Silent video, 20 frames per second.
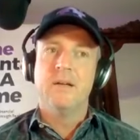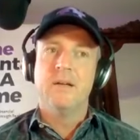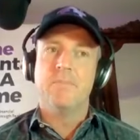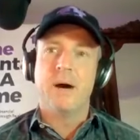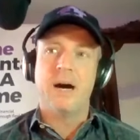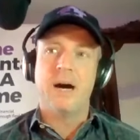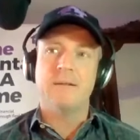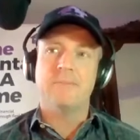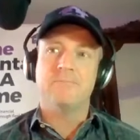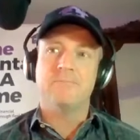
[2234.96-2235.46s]

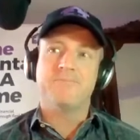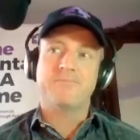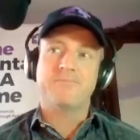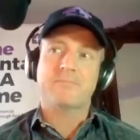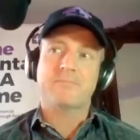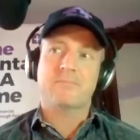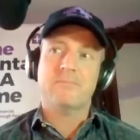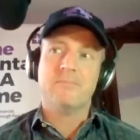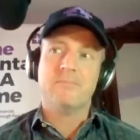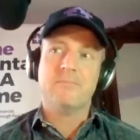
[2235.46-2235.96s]
but
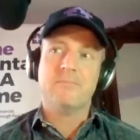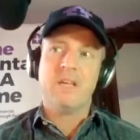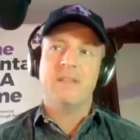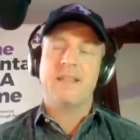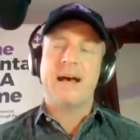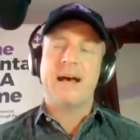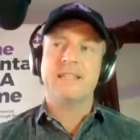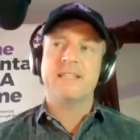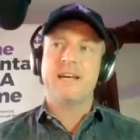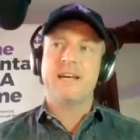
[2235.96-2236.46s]

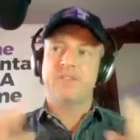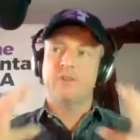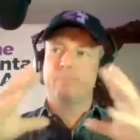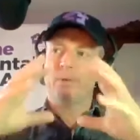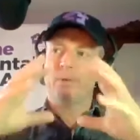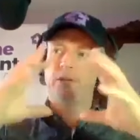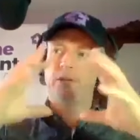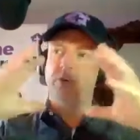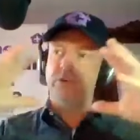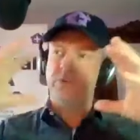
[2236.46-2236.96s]
that's how the
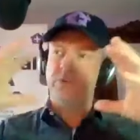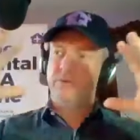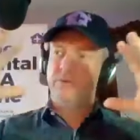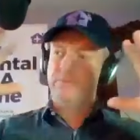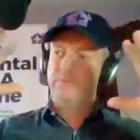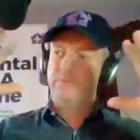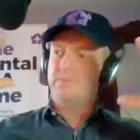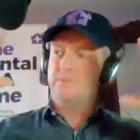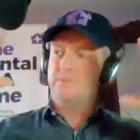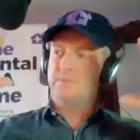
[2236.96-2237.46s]

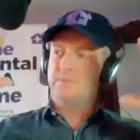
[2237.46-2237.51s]
balloon